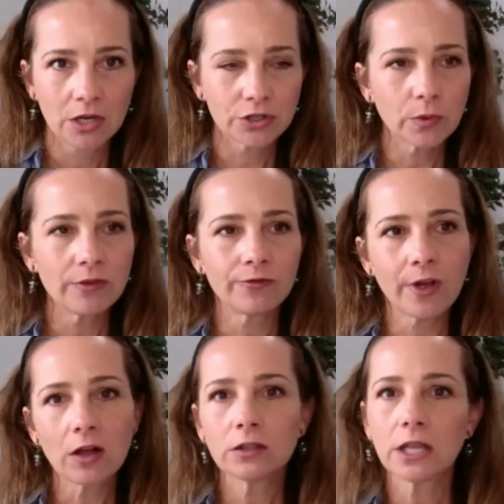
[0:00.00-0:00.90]
So it
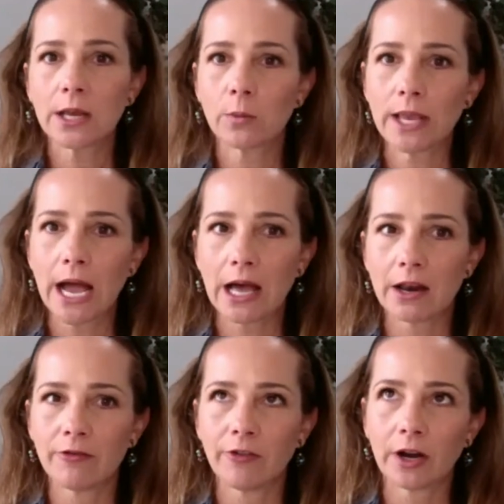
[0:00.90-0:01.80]
felt like we had
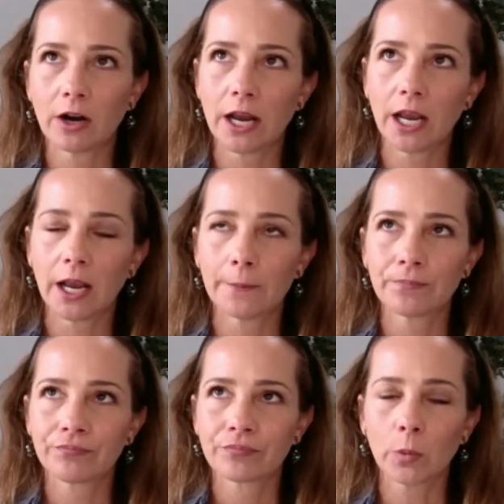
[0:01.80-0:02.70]
a very
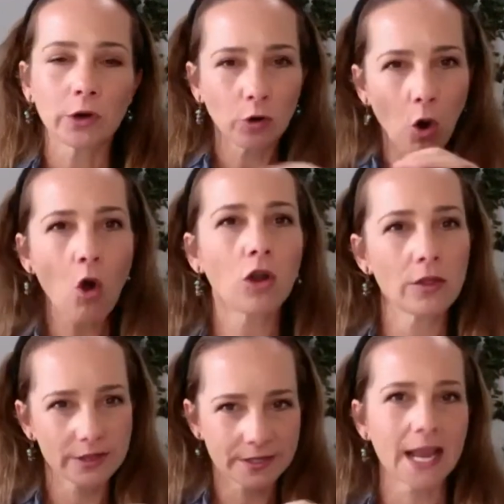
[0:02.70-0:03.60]
we were all
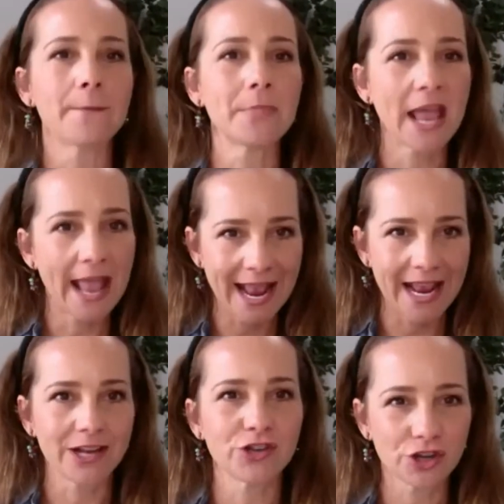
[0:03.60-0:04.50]
on the same
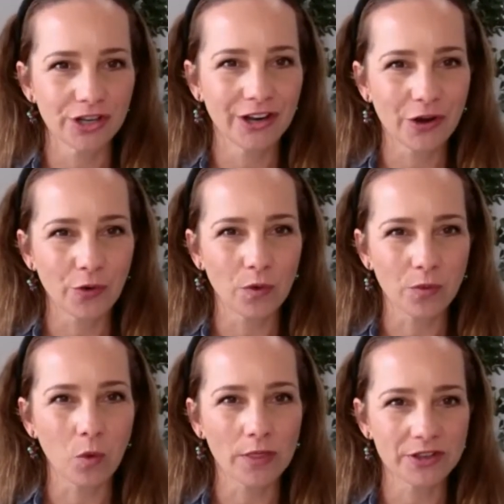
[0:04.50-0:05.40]
page, you know,
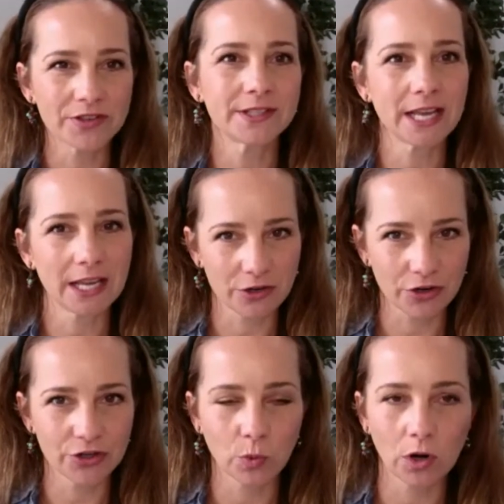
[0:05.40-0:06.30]
with what the
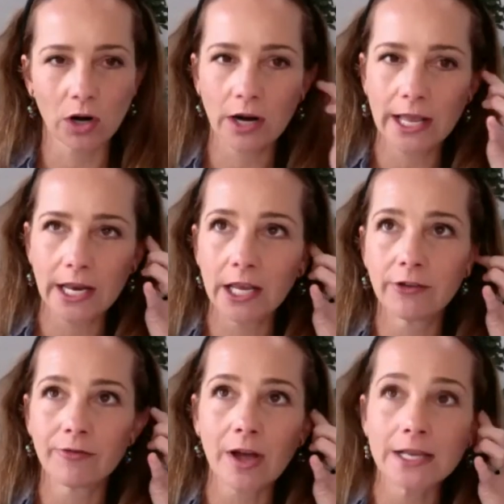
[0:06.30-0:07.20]
standards were. And
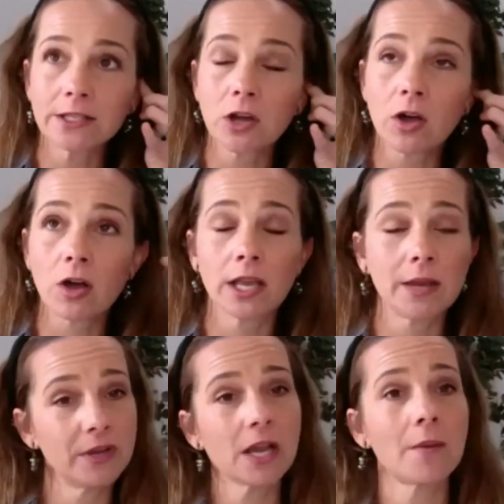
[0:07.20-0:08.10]
if I saw
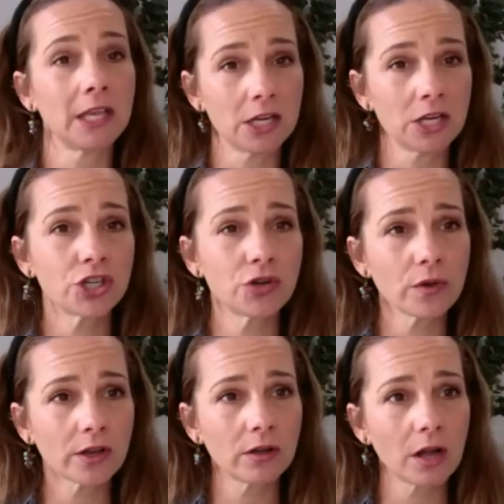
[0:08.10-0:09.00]
it becoming an issue
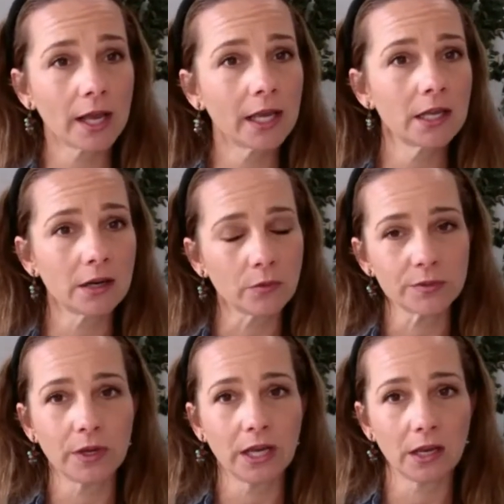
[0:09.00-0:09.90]
with a client and it
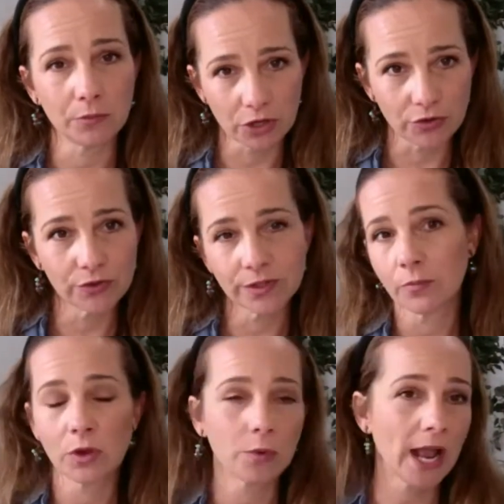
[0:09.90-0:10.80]
was being abused,
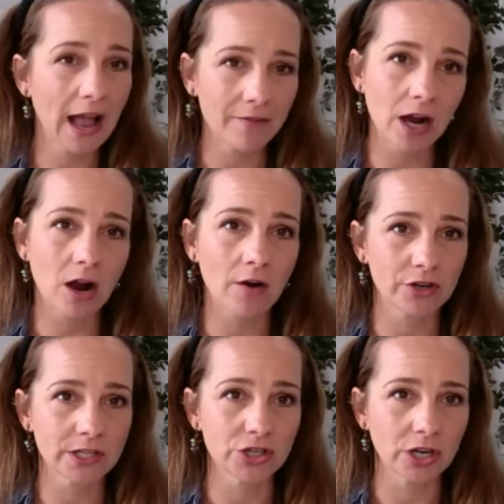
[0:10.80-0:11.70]
then we would have that
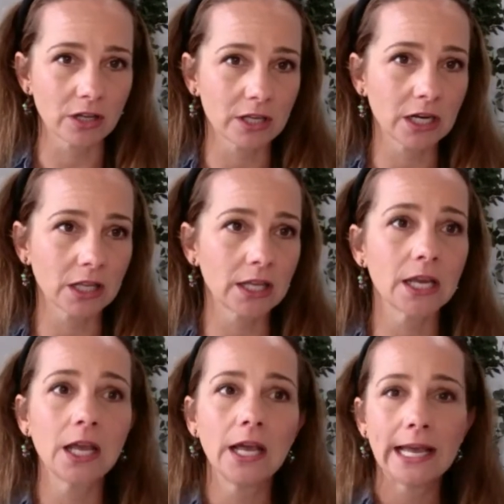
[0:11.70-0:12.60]
conversation
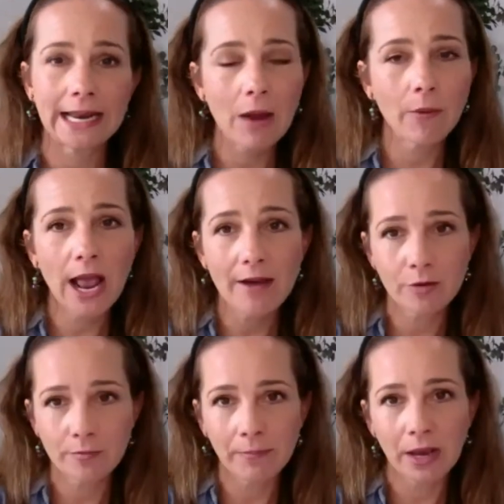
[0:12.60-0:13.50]
clinically. And I would have
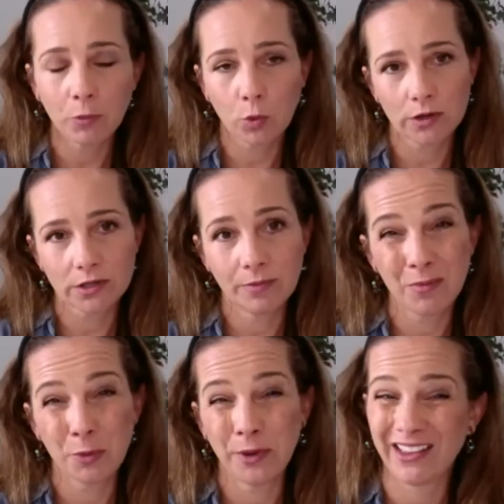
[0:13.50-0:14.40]
in my paperwork to be
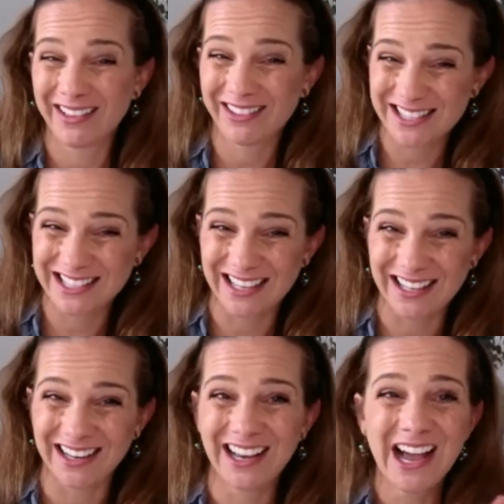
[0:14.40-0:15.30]
able to be like,
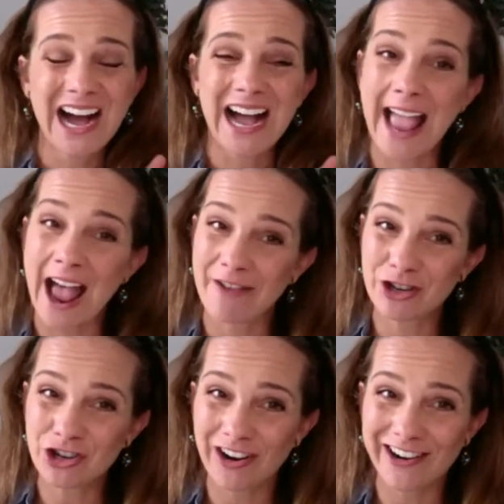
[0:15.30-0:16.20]
listen, I
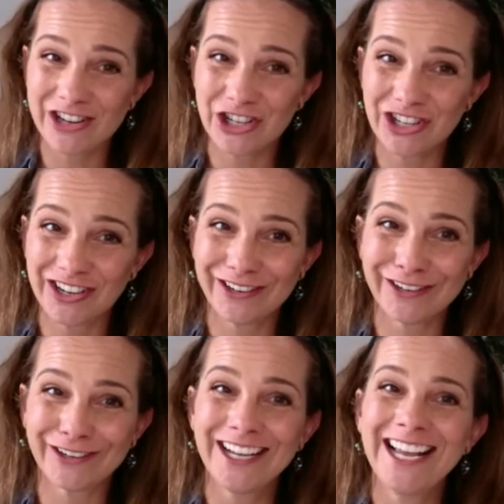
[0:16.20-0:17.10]
haven't charged
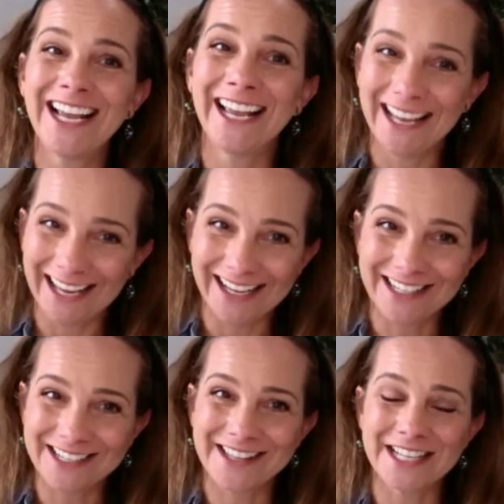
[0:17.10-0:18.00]
you.
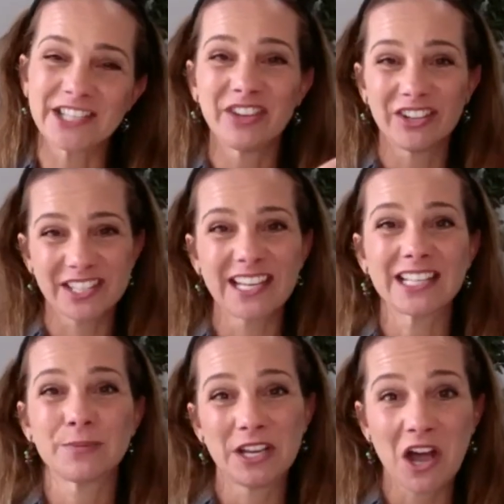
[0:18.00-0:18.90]
And this feels like
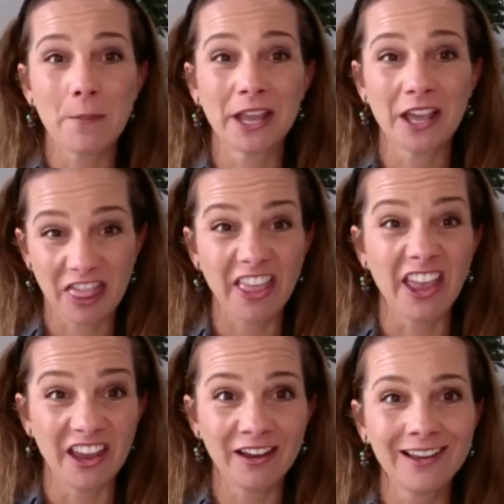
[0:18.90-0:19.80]
it's becoming a
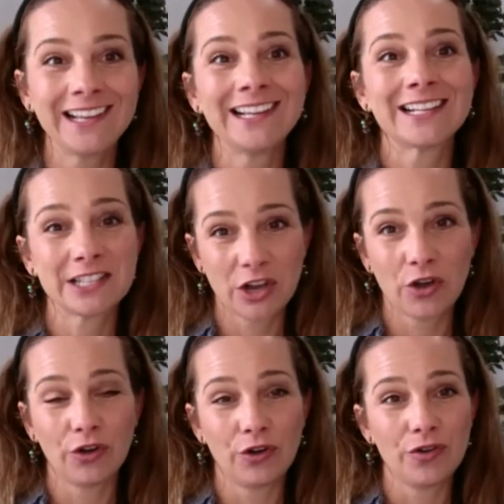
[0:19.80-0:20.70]
thing.
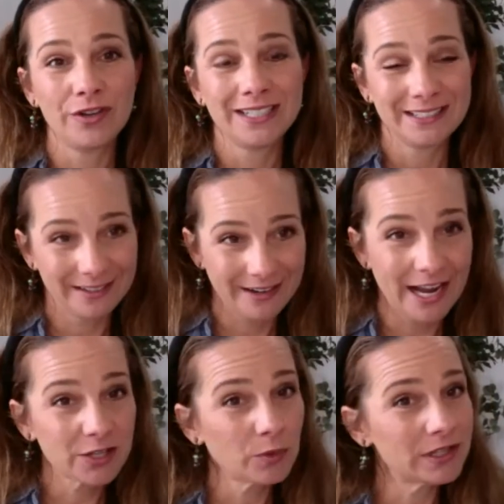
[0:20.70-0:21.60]
So
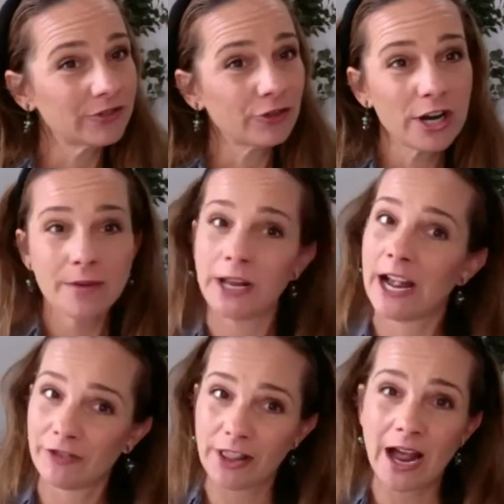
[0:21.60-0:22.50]
next one's free. But
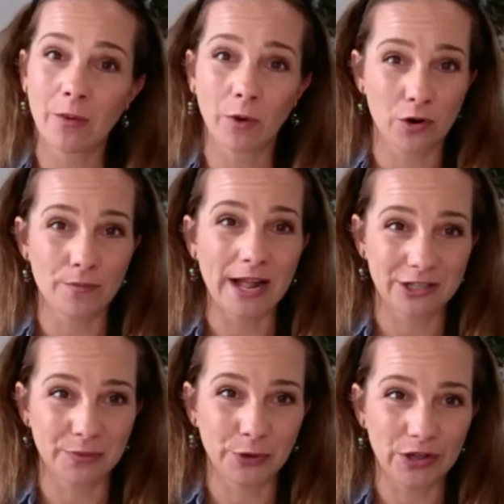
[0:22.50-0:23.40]
after that, we're going back
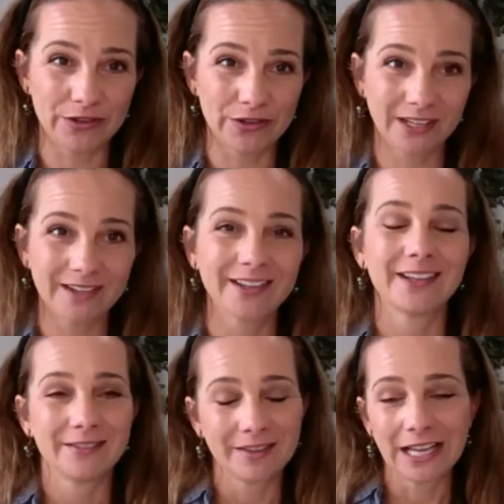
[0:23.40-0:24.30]
to the policy.
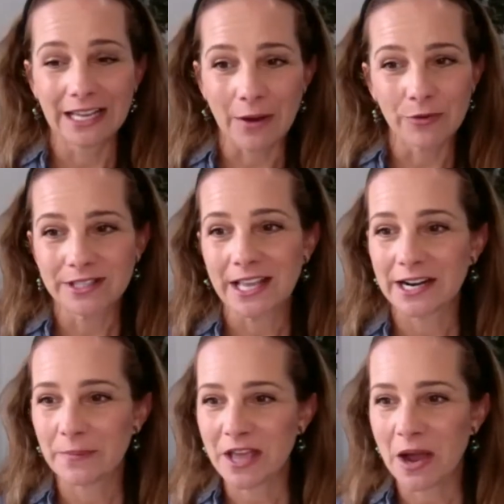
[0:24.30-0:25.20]
And I would set
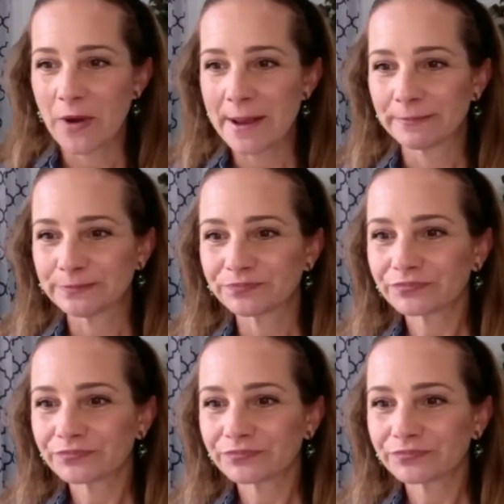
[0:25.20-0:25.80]
it up that way.